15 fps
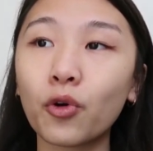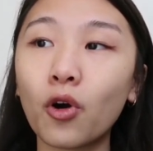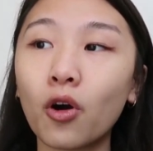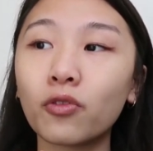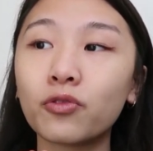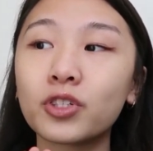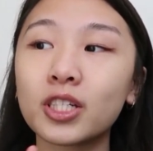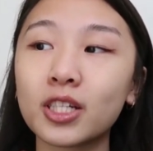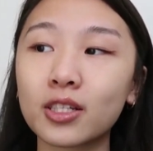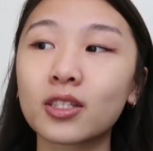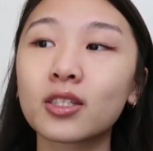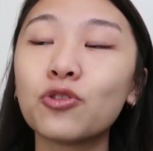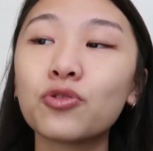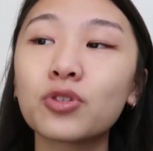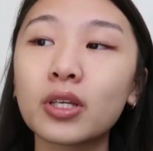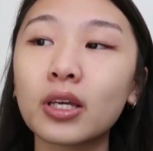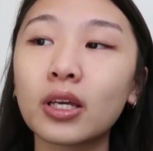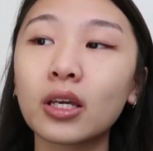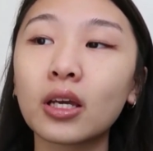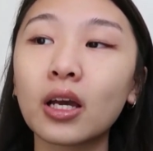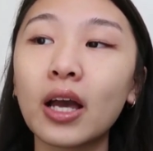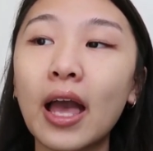of just
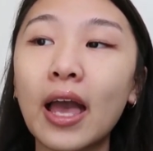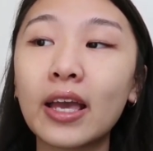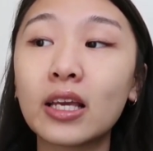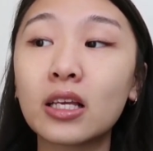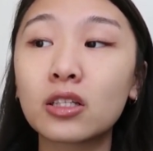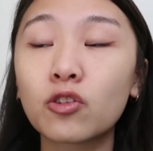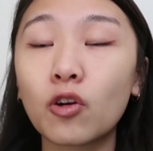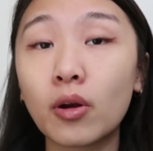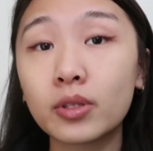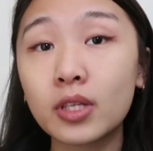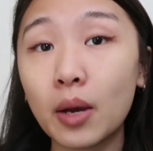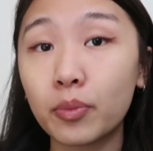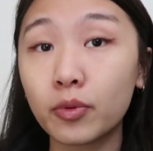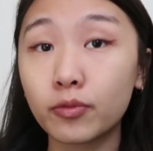using a type